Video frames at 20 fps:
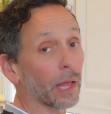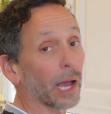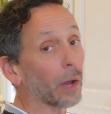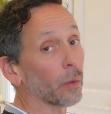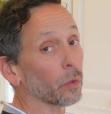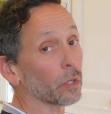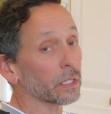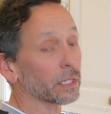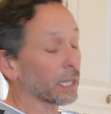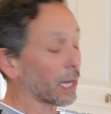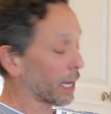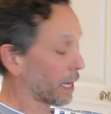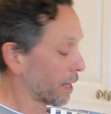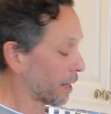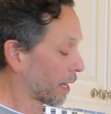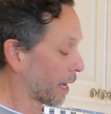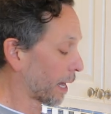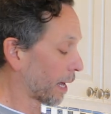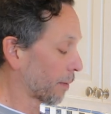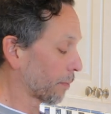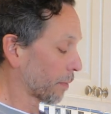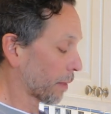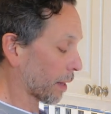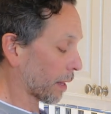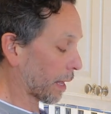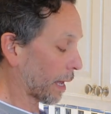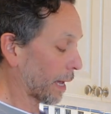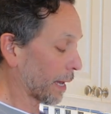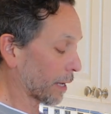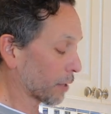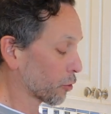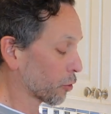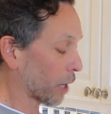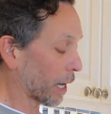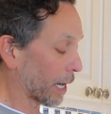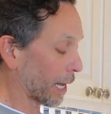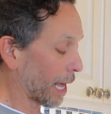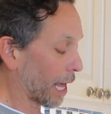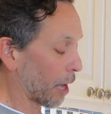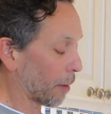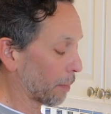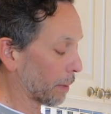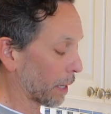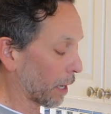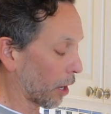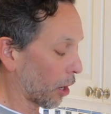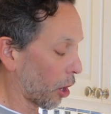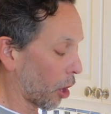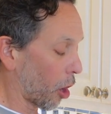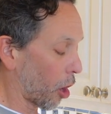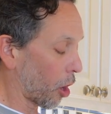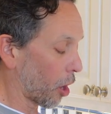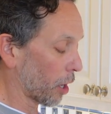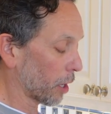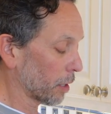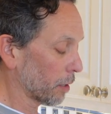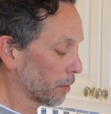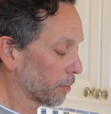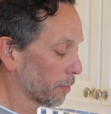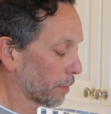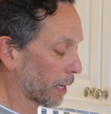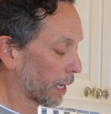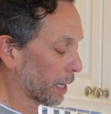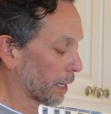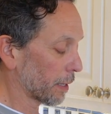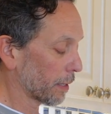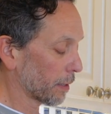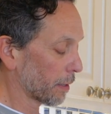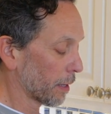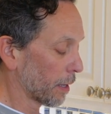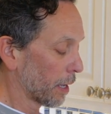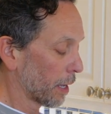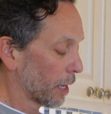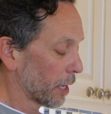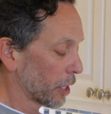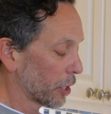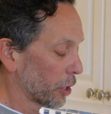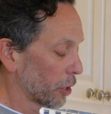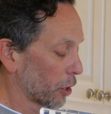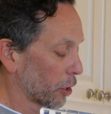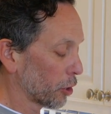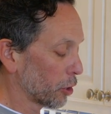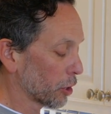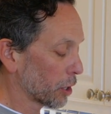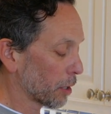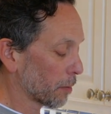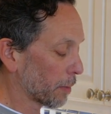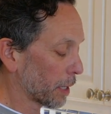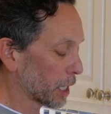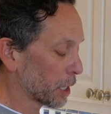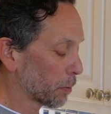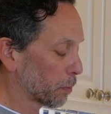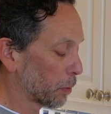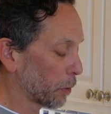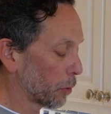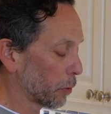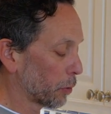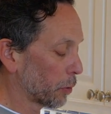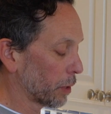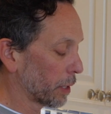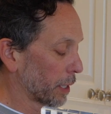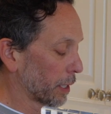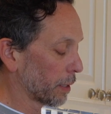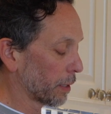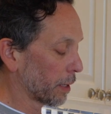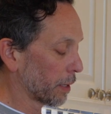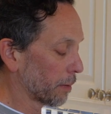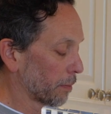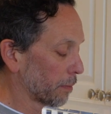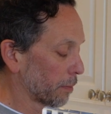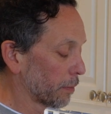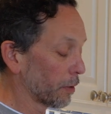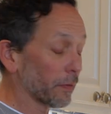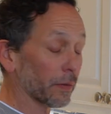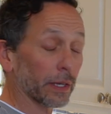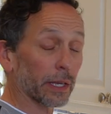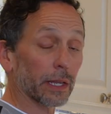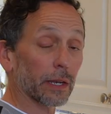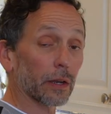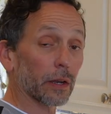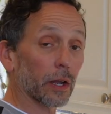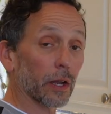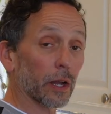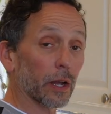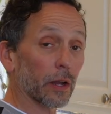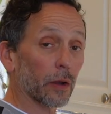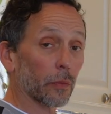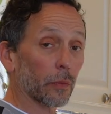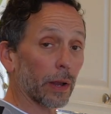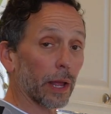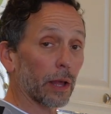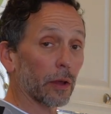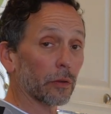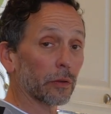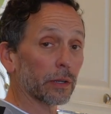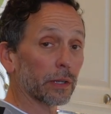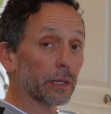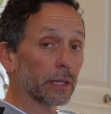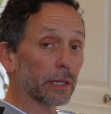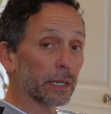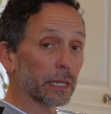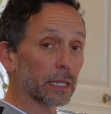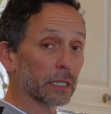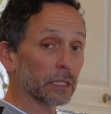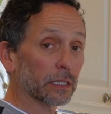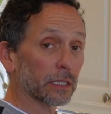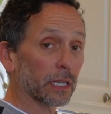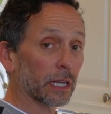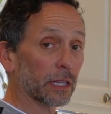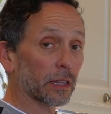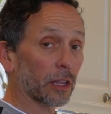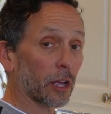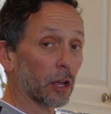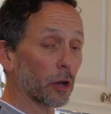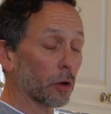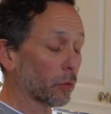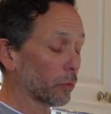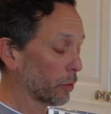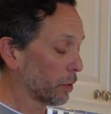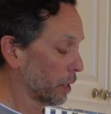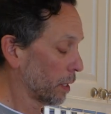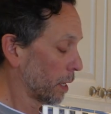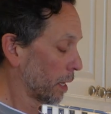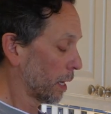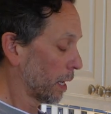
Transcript: I will tell you that I kind of try to help it along by using my spoon and moving it around inside the cone.